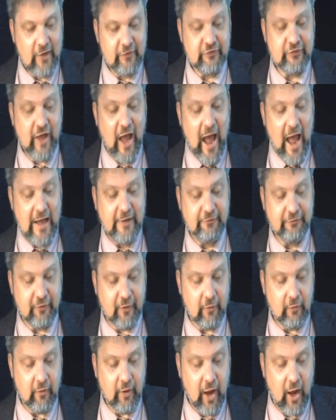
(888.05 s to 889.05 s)
Aside
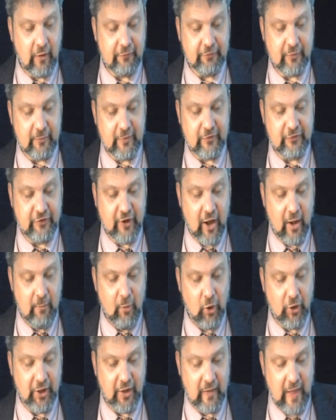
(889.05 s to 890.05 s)
from, uh, from the
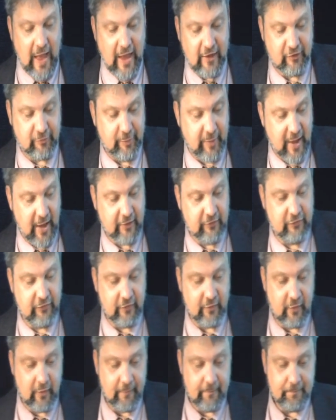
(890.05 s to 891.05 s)
ceremonial
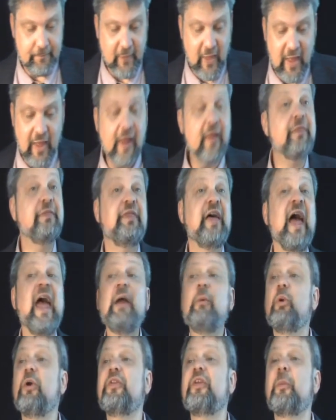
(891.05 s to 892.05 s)
aspects,
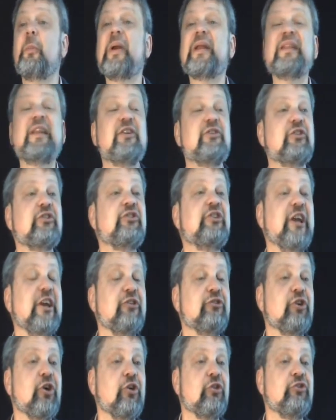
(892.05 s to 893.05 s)
they were the religious
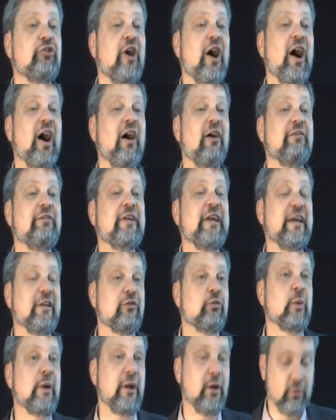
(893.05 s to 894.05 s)
teachers of
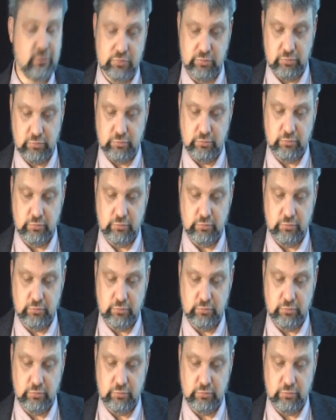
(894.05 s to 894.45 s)
Israel.